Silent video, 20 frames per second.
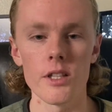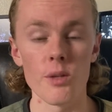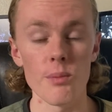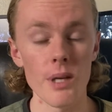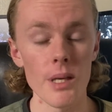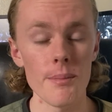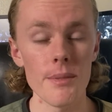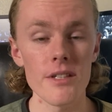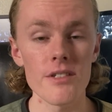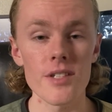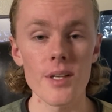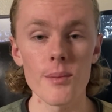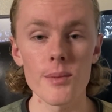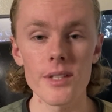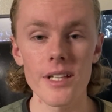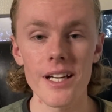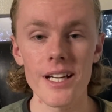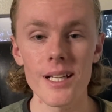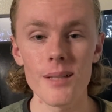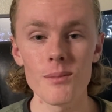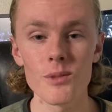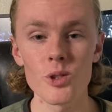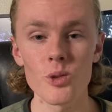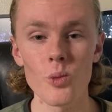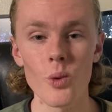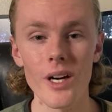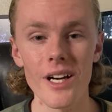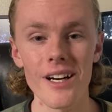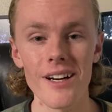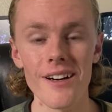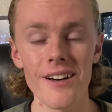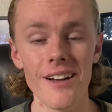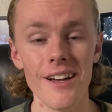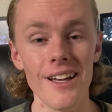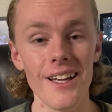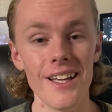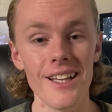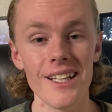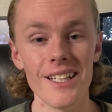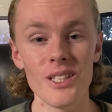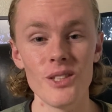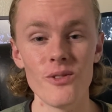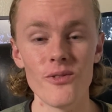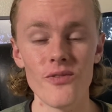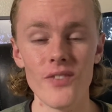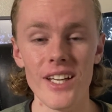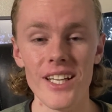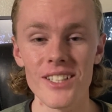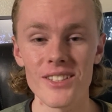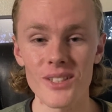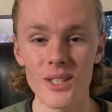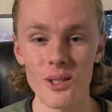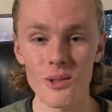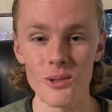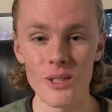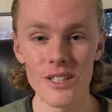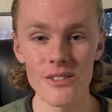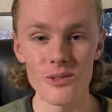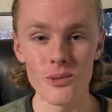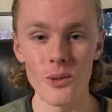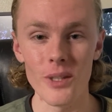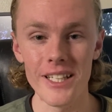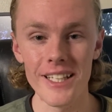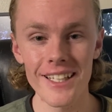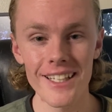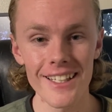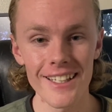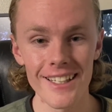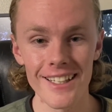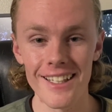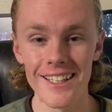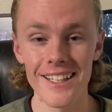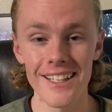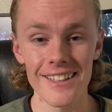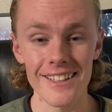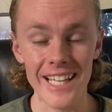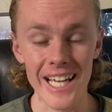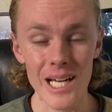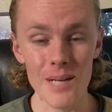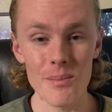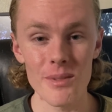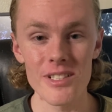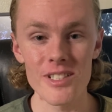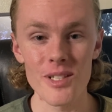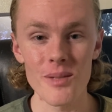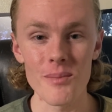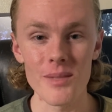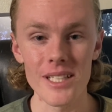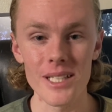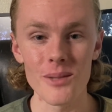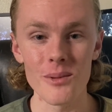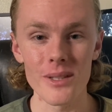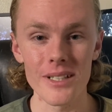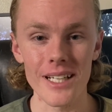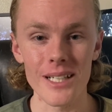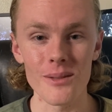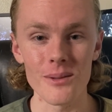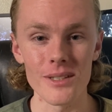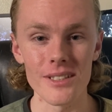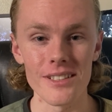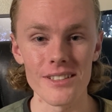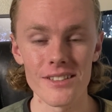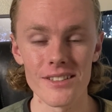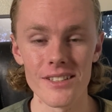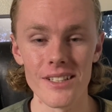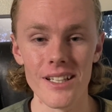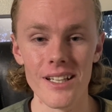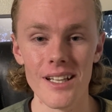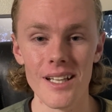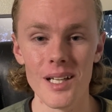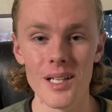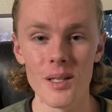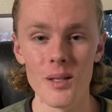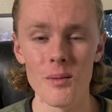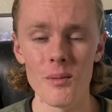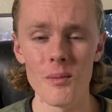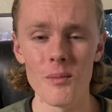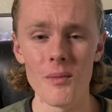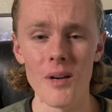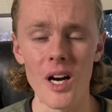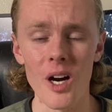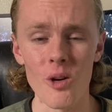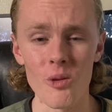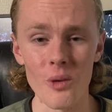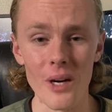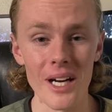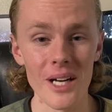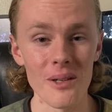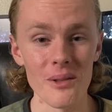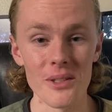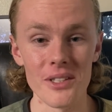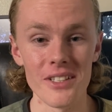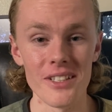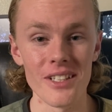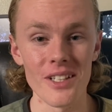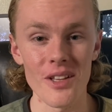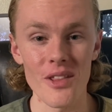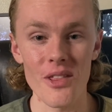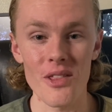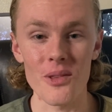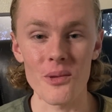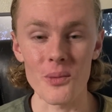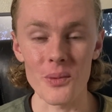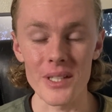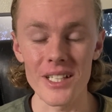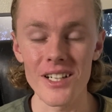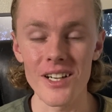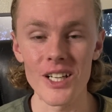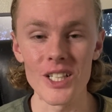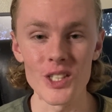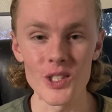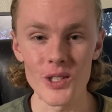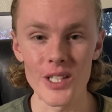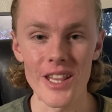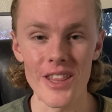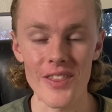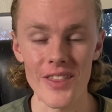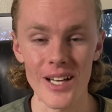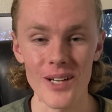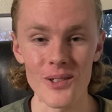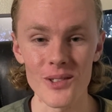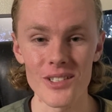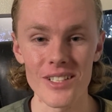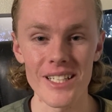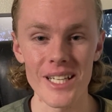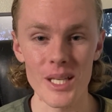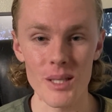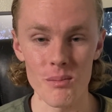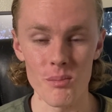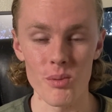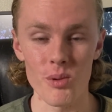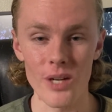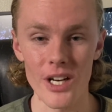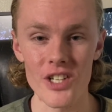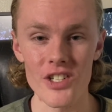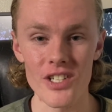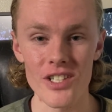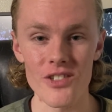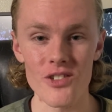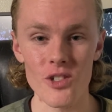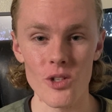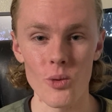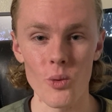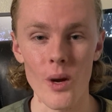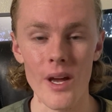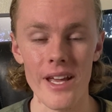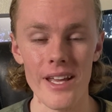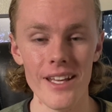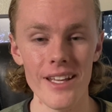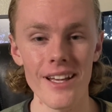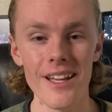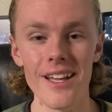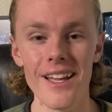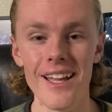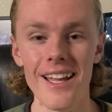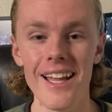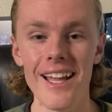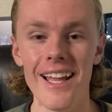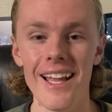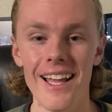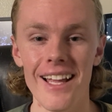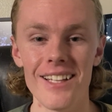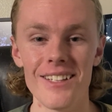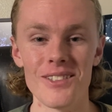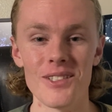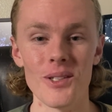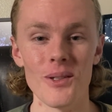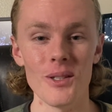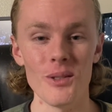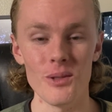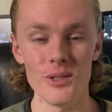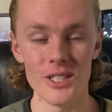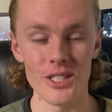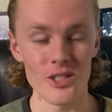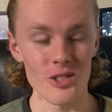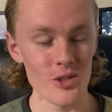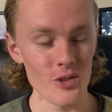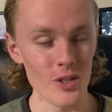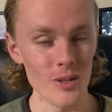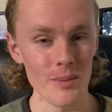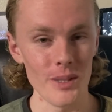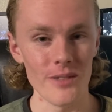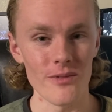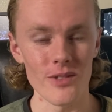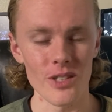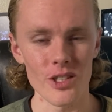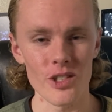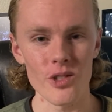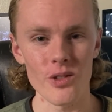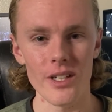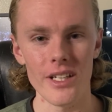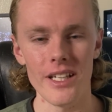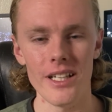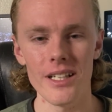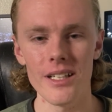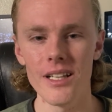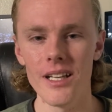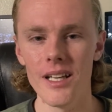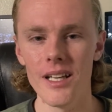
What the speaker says: There may be some times where you face a rough week. That happened to me when I was around 300,000 impressions away, and so it was extremely frustrating.